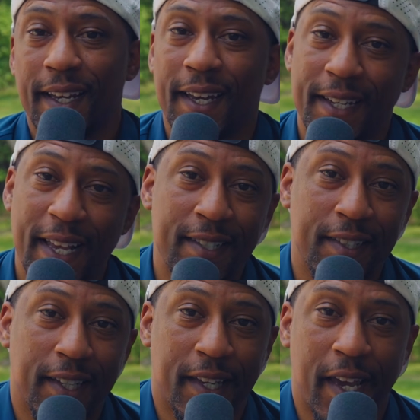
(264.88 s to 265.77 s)
and
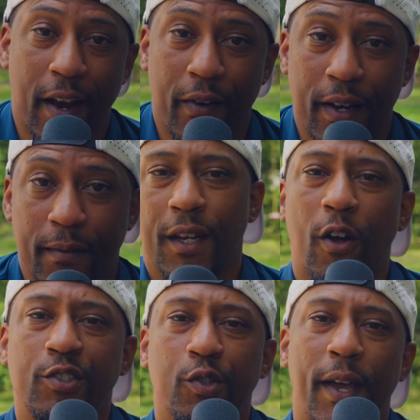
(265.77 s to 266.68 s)
easy to carry. It
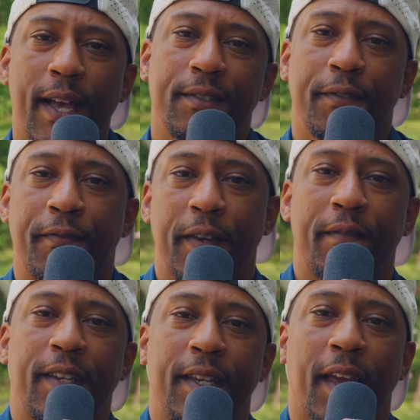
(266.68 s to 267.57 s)
also has a
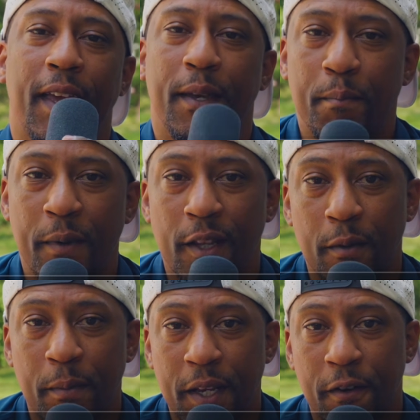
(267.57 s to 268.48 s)

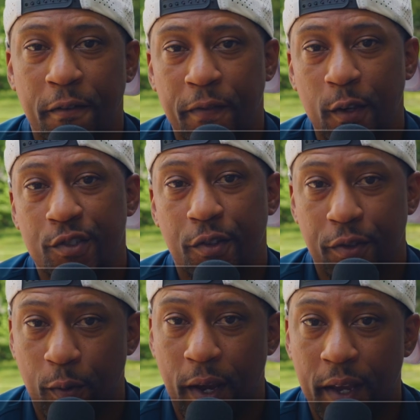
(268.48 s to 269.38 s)
58mm filter
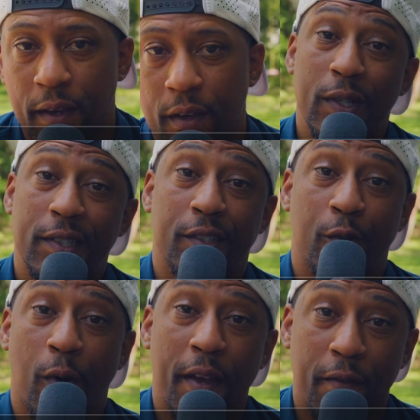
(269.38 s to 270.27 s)
thread, which is
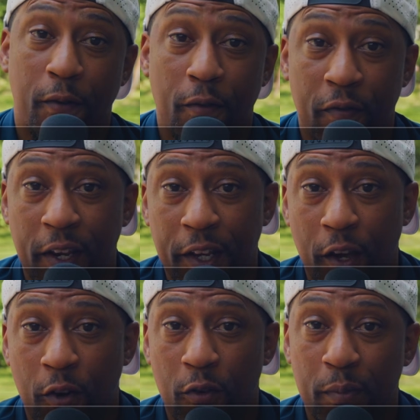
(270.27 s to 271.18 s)
great for
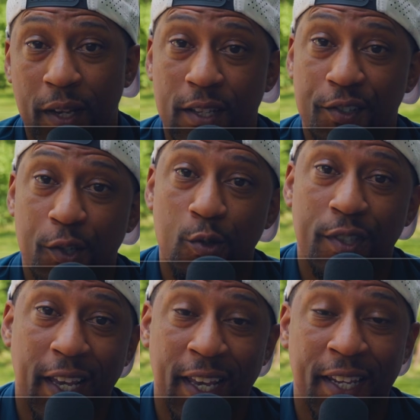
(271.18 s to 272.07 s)
video because
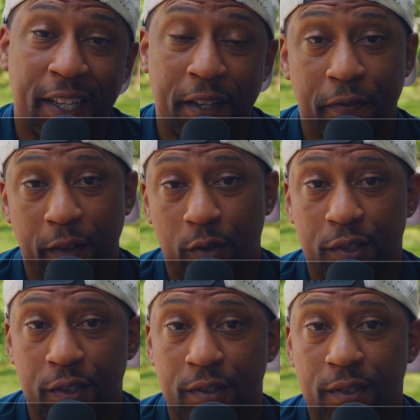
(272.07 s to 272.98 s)
using ND
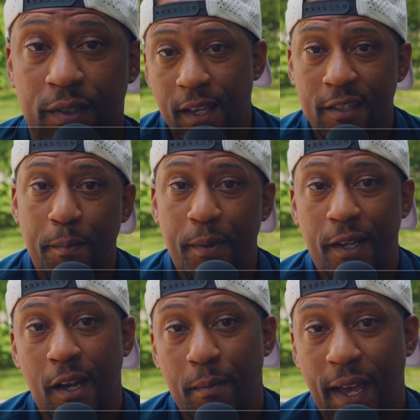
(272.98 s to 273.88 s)
filters doesn't
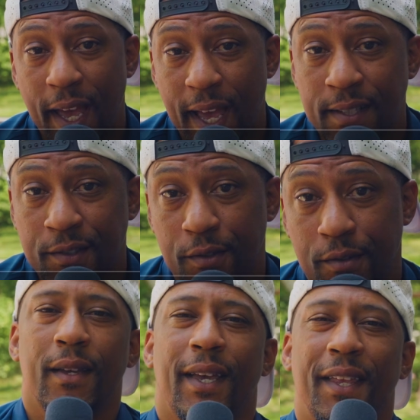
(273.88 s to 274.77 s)
become a hassle.
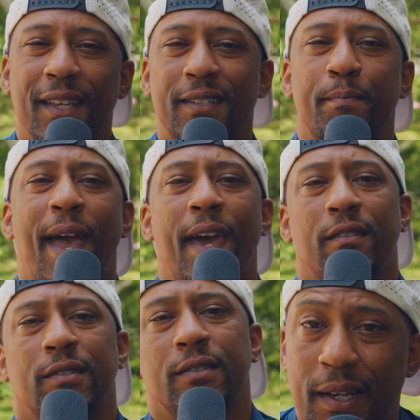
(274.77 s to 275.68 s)
And this
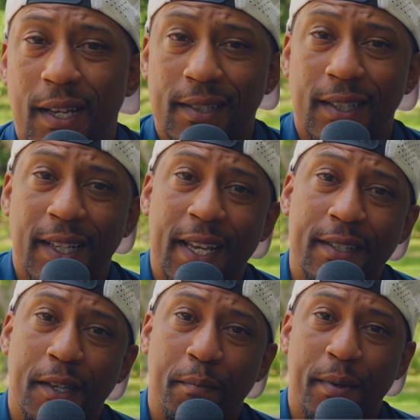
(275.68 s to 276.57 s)
matters because a
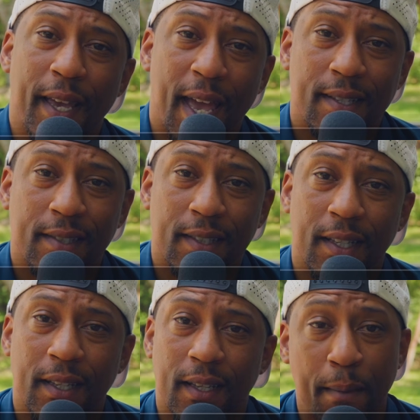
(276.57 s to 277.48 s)
lens can be
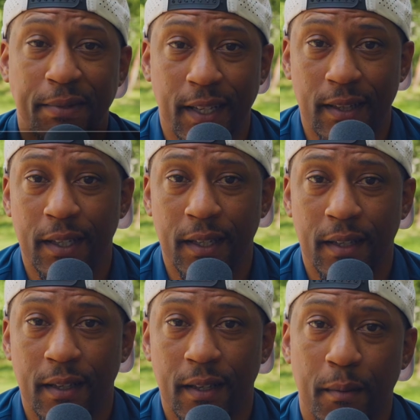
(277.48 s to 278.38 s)
excellent optically,
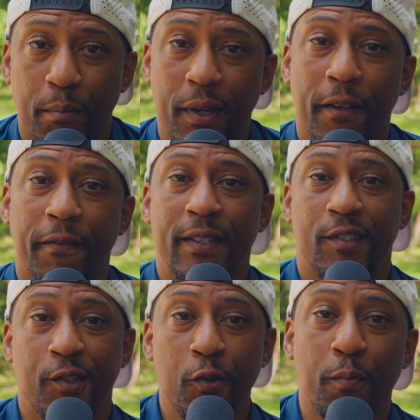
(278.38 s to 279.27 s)
but if
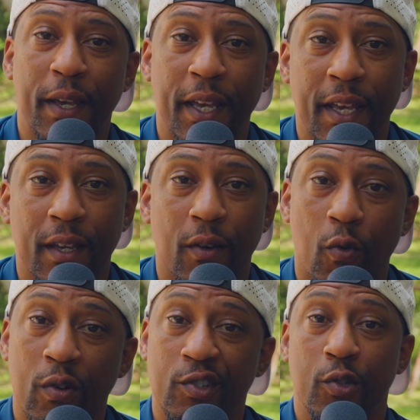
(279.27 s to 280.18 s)
it's too big
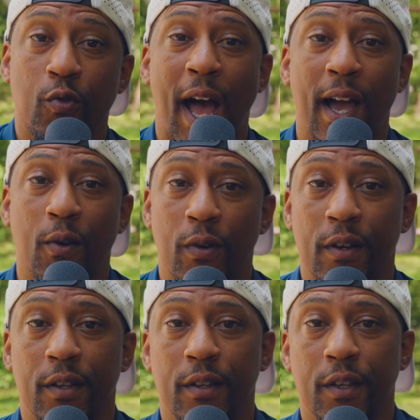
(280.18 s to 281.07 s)
or too
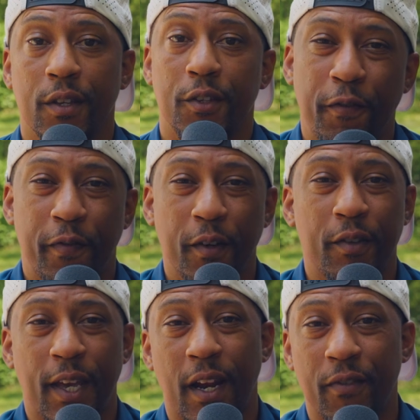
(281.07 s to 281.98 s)
awkward, you
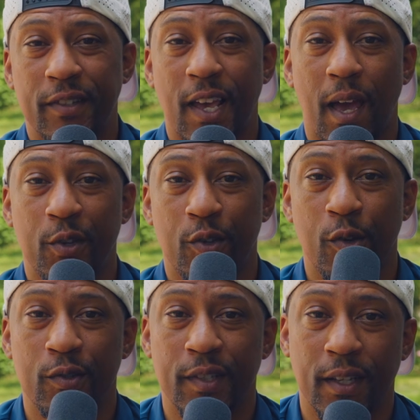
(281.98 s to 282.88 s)
feel that every time you
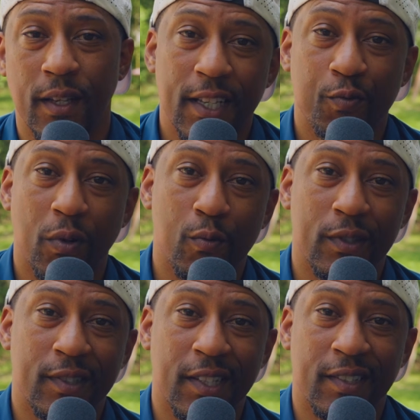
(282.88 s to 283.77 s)
use it. This one
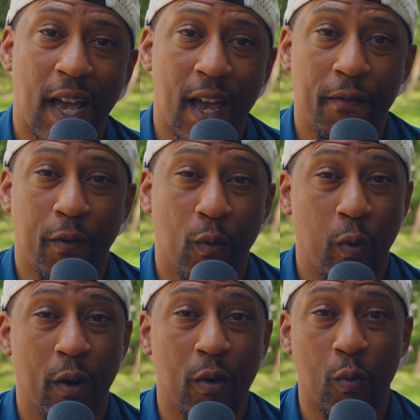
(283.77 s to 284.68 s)
was designed for
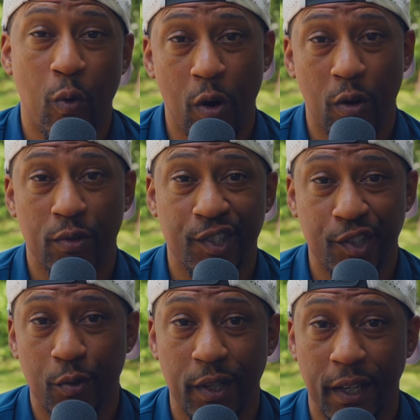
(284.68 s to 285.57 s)
real-world
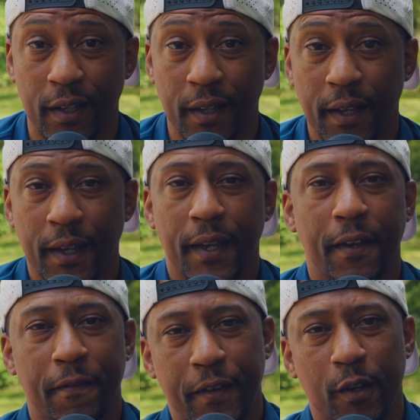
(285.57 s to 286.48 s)
shooting.
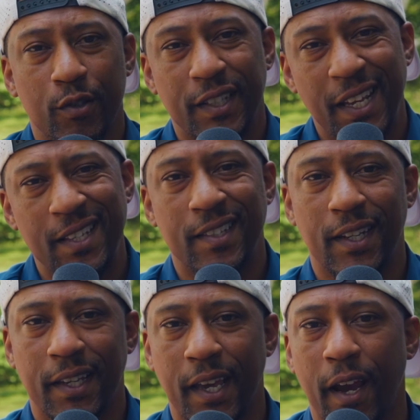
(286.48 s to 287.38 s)
It feels easy
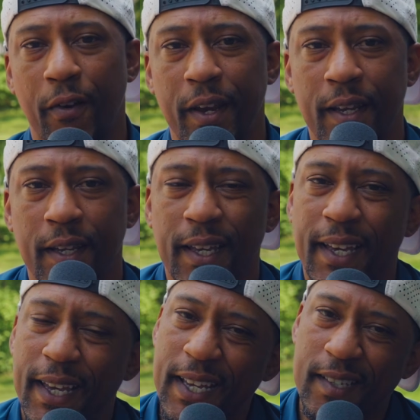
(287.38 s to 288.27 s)
to carry,
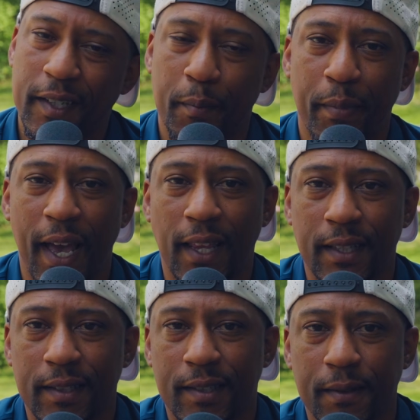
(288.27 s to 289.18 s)
easy to
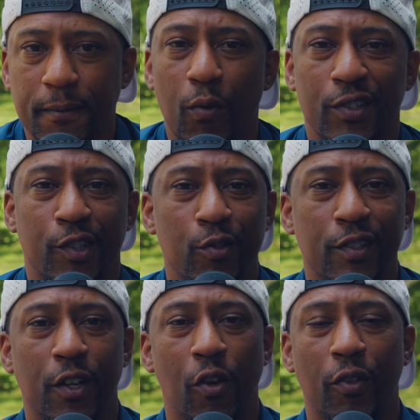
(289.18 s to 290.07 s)
balance. I was
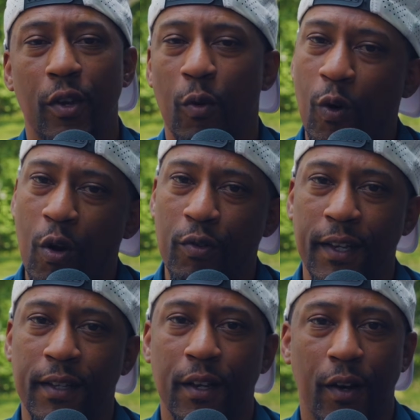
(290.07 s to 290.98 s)
using it on the
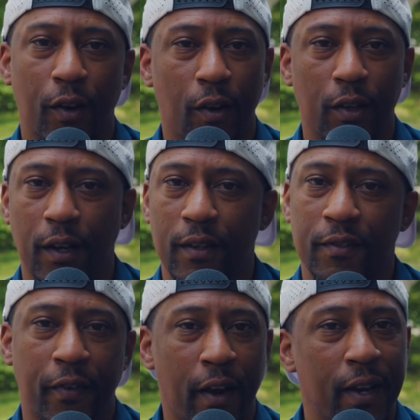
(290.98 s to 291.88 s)
Ronin earlier.
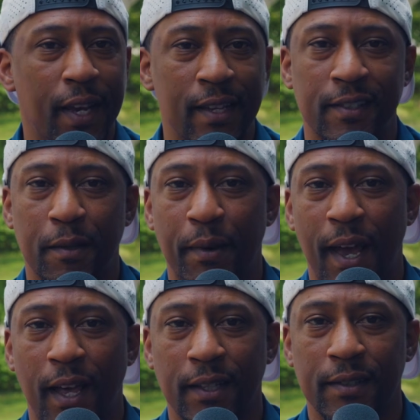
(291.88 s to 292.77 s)
It's very easy to
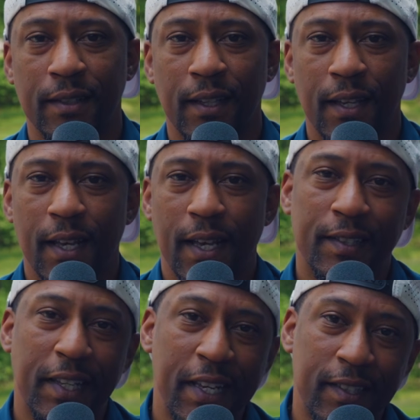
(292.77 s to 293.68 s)
balance.
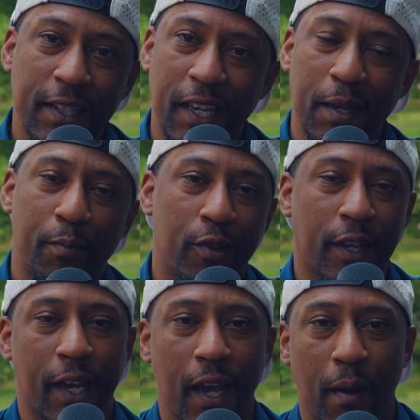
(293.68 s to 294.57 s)
It's easy to keep on
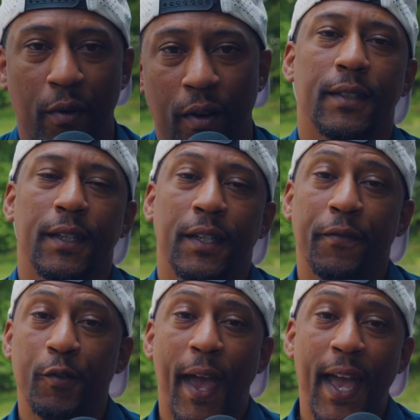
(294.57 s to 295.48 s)
the camera, and
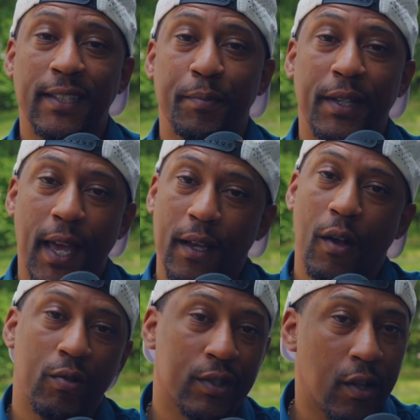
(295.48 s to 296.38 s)
if you ask me, that
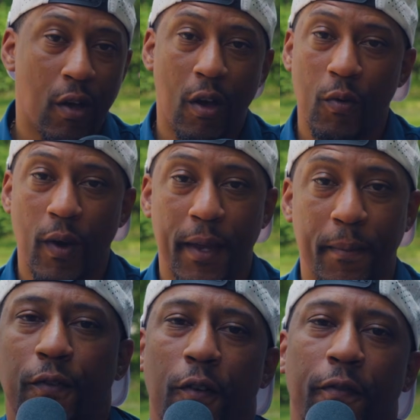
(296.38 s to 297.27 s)
goes a long way.
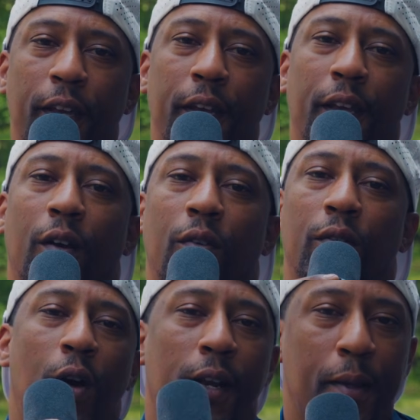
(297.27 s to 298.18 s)
For video,
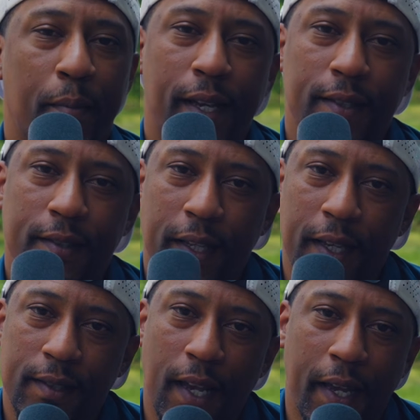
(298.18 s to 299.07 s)
one of the biggest
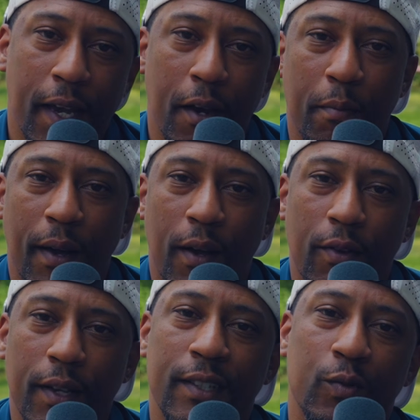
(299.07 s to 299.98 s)
things I care
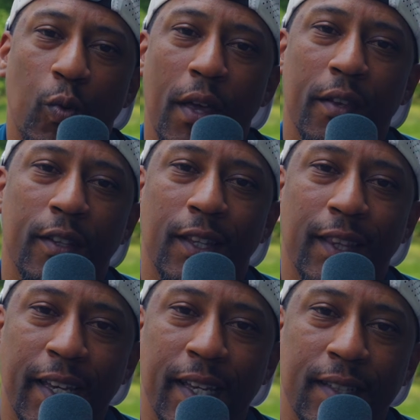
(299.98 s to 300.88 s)
about is whether the
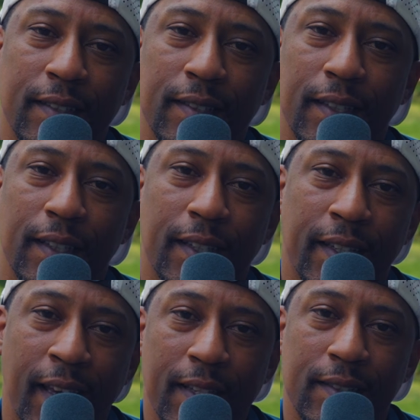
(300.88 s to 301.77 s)
lens
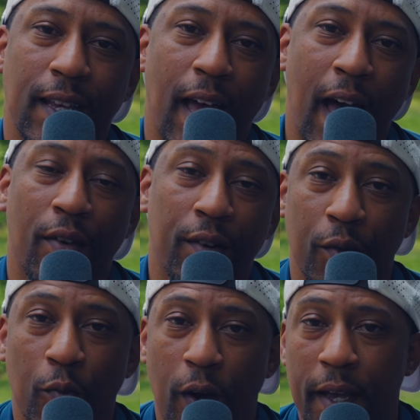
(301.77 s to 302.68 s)
gets out of
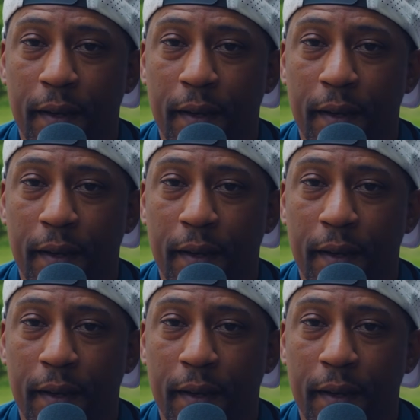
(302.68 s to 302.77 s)
the way.